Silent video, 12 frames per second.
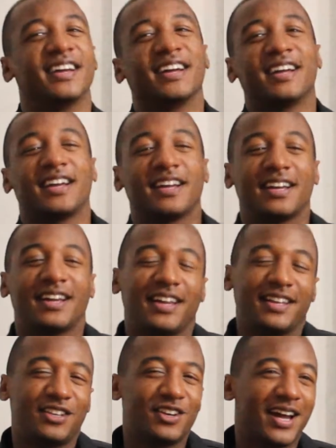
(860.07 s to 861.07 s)
I can't
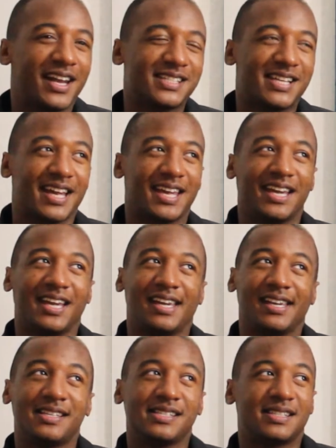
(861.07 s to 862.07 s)
hit it like I used to.
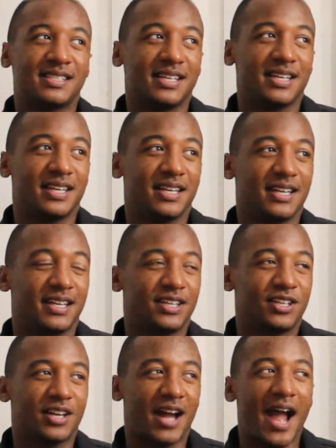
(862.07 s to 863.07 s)

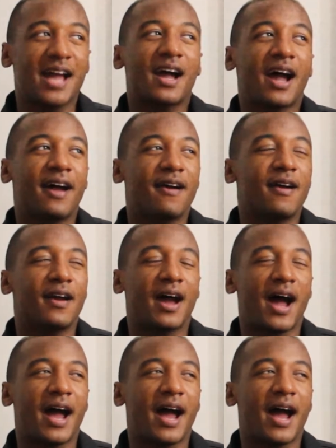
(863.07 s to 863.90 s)
Yeah.